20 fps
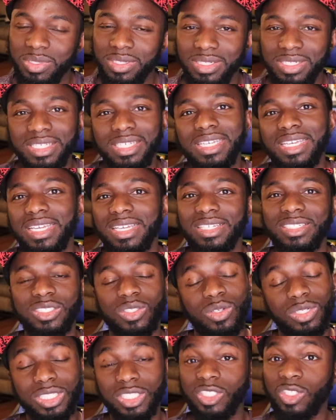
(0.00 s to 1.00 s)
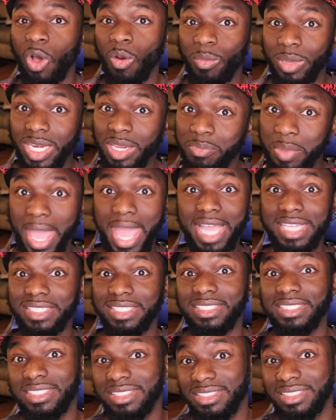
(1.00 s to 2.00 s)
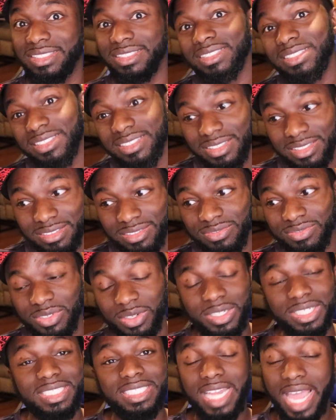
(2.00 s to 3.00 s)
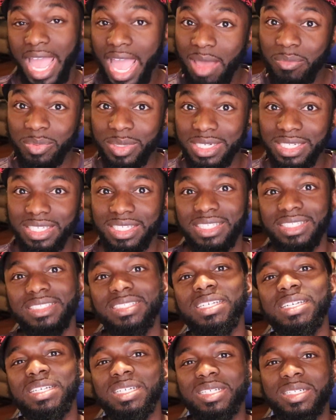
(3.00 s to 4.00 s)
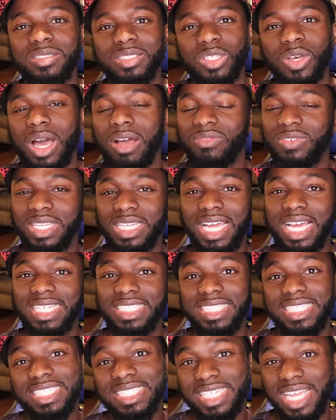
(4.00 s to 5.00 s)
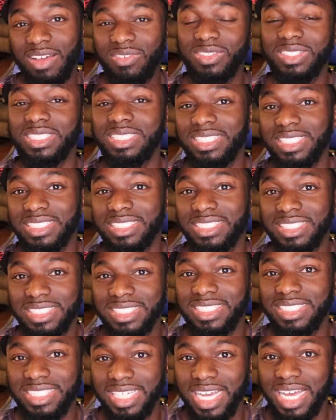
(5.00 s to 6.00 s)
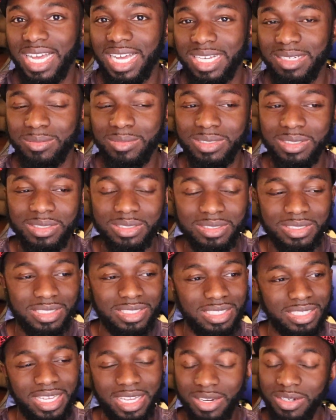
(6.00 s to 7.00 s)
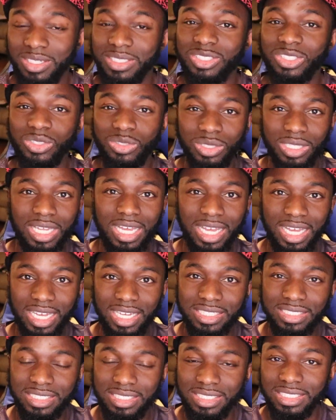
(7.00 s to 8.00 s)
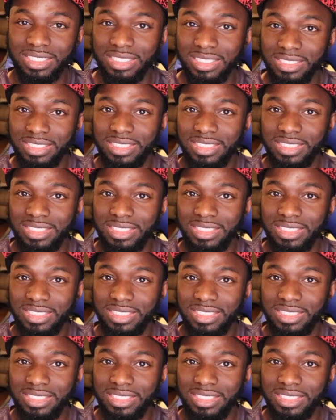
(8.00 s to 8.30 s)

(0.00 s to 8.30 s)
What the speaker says: and there's only so many pages for it to happen in. So I feel like he definitely did a good job. So Eric July did a good